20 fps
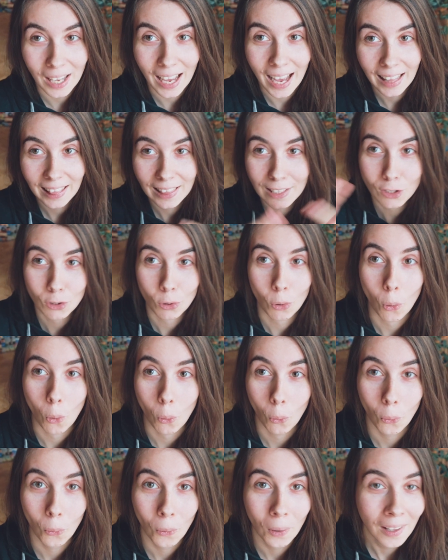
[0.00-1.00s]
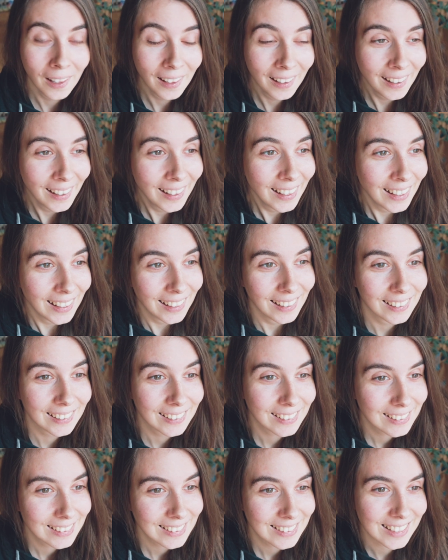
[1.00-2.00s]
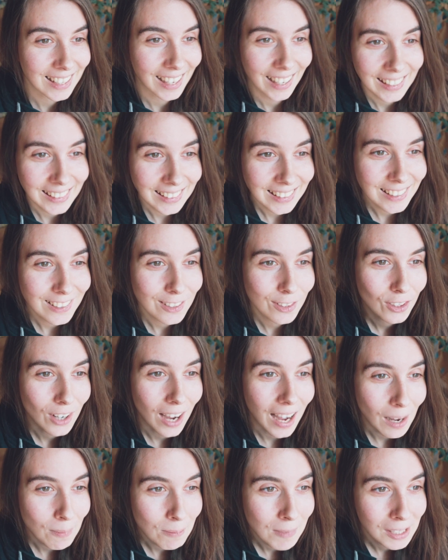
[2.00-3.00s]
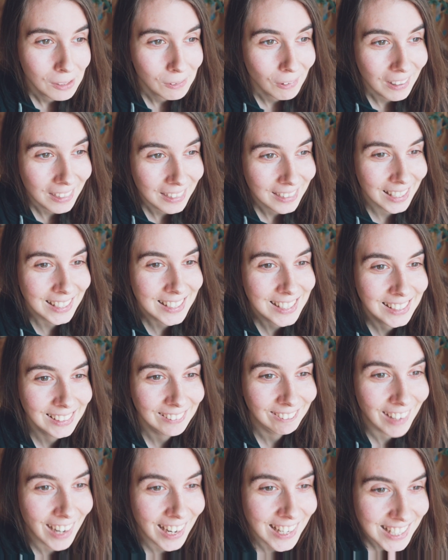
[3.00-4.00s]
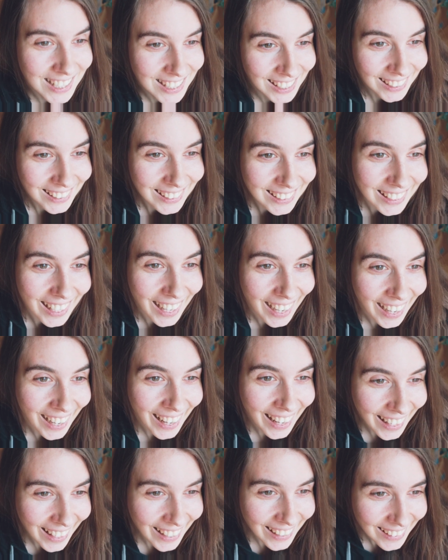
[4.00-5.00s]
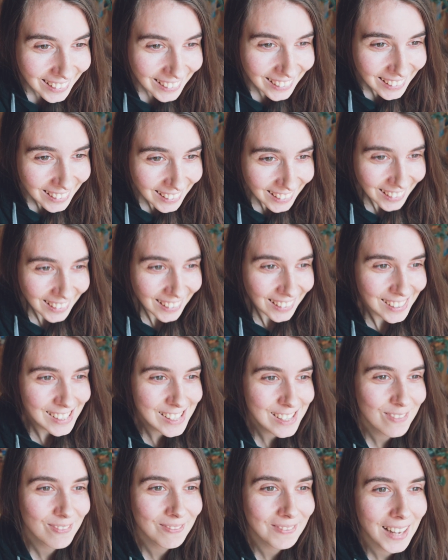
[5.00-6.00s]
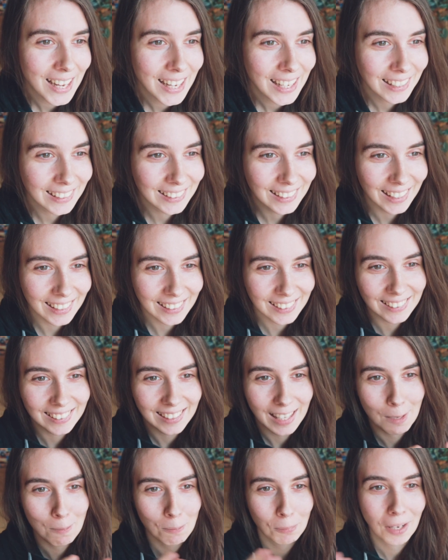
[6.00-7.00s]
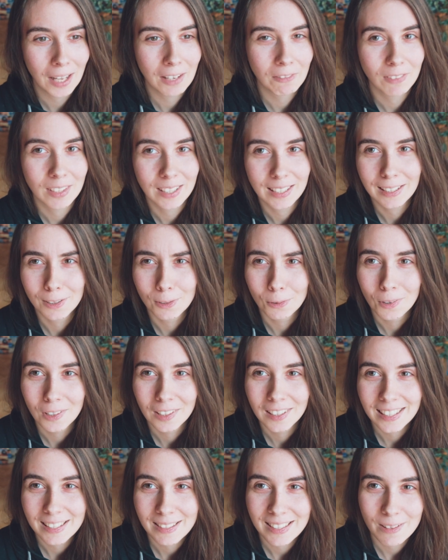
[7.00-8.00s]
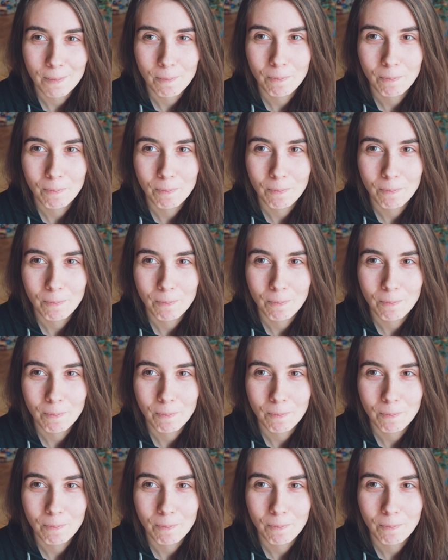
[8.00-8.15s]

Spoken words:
had this whole like tiny drama with this Russian guy who made like a gameplay video where he